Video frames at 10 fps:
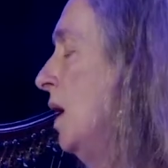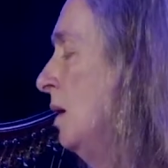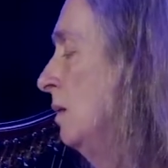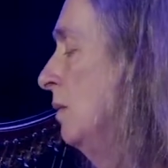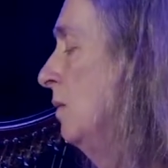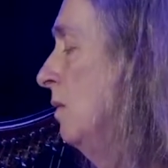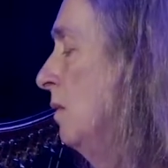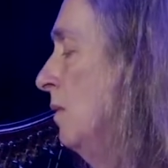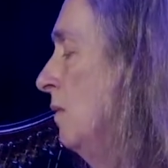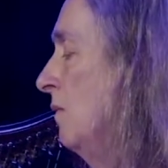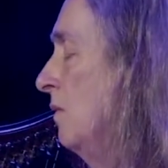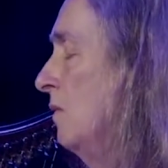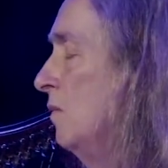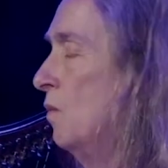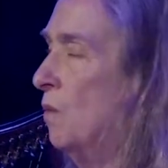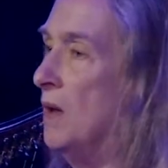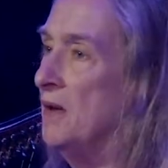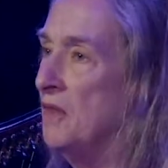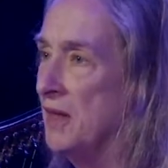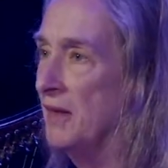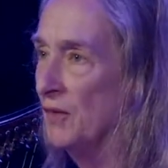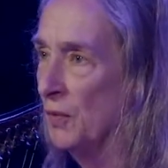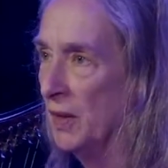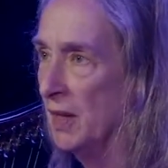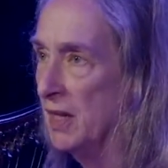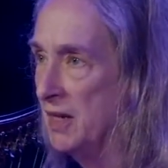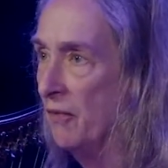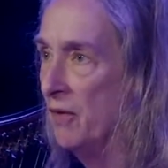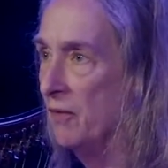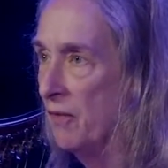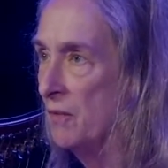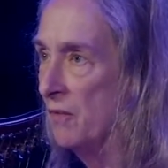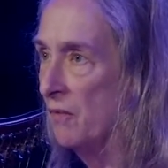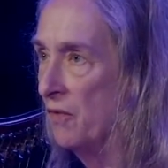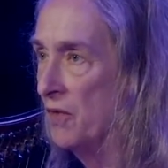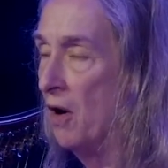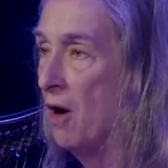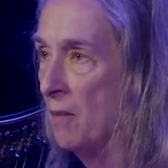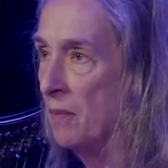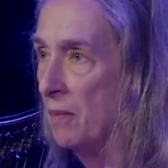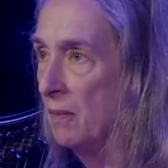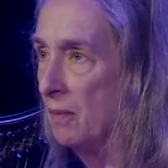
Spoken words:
Well, one thing that's really different for the harp